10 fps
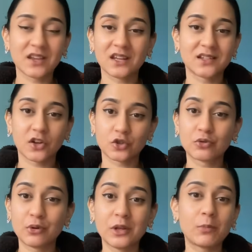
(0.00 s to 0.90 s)
things that are
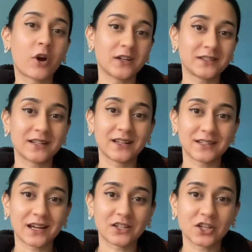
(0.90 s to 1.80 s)
truly
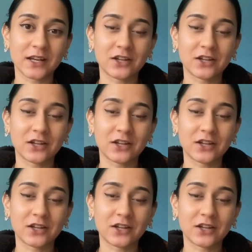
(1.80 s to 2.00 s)
priceless, actually.